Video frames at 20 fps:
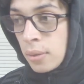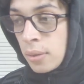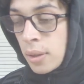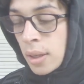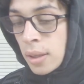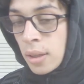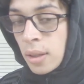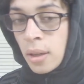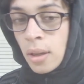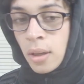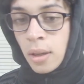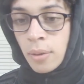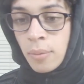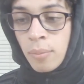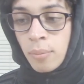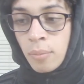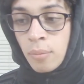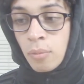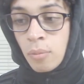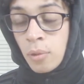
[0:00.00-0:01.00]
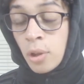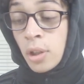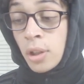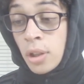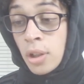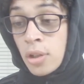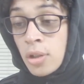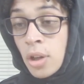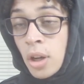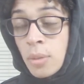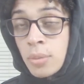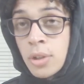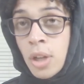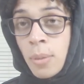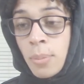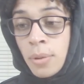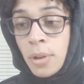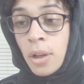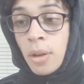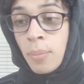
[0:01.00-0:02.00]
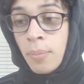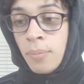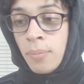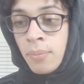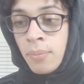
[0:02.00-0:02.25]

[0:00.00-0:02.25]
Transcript: they did a really good job stopping them.